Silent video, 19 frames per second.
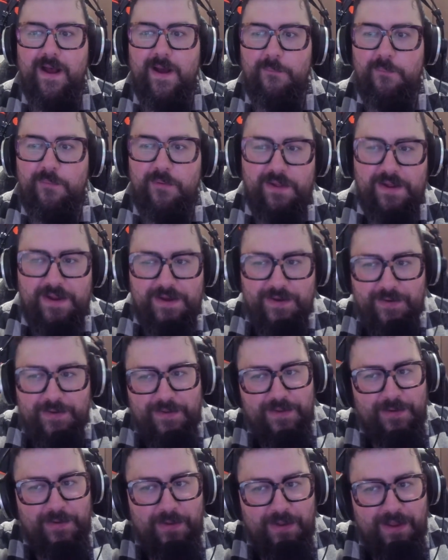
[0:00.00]
play your
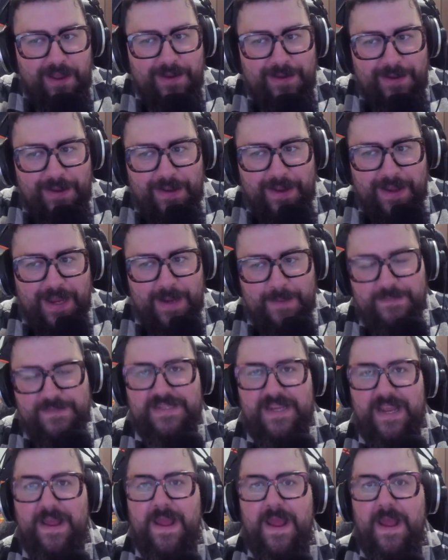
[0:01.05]
little hockey games,
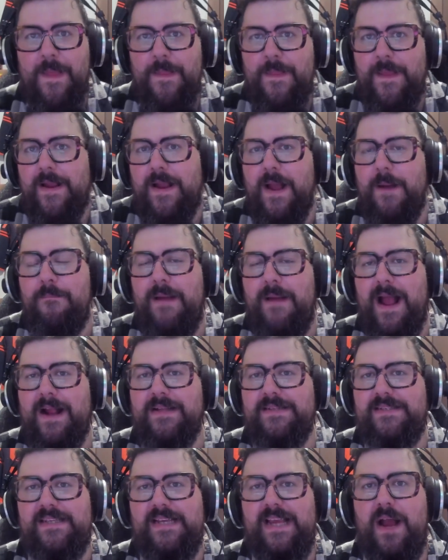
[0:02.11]
and then come back
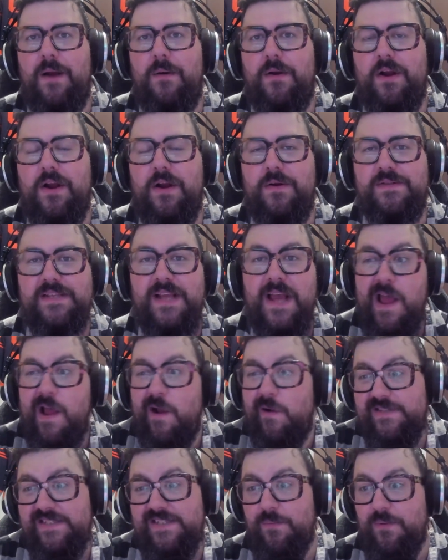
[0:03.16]
and see how it goes,
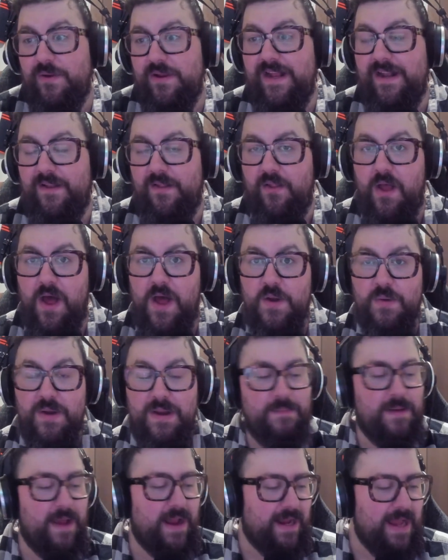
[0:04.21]
see where you get a lottery
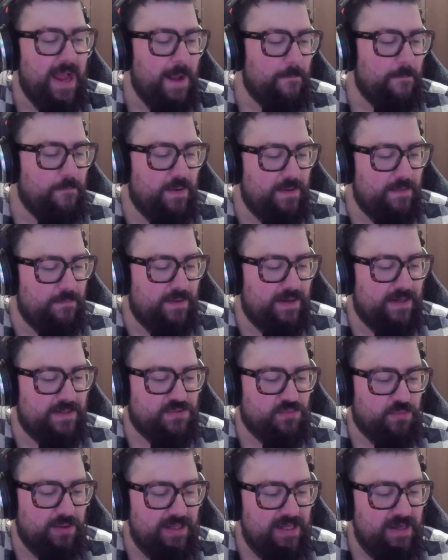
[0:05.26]
pick. But
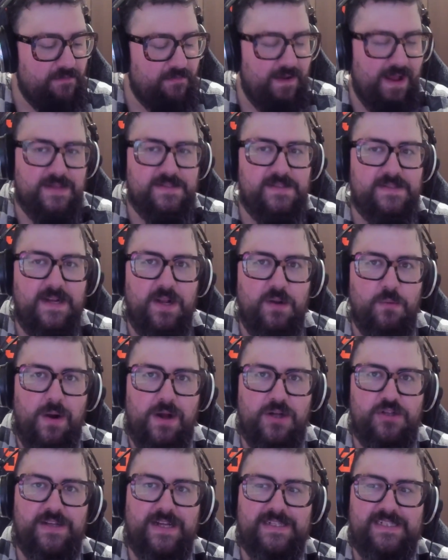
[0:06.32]
it's really fascinating to
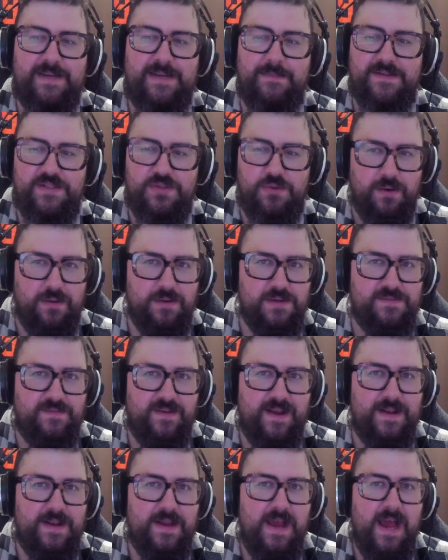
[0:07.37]
watch that team as an Oilers
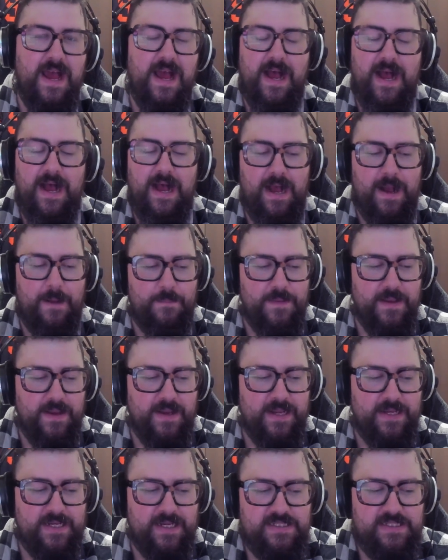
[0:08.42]
fan,
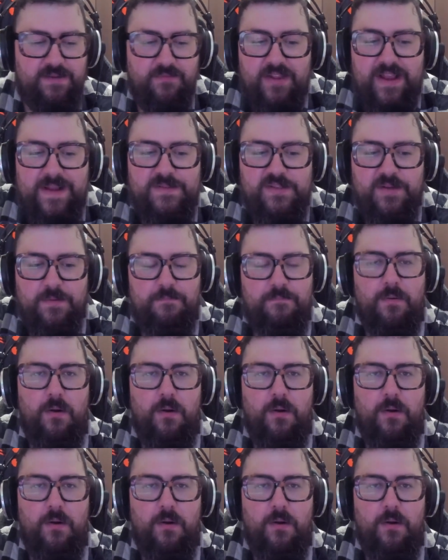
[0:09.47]
because the Flames are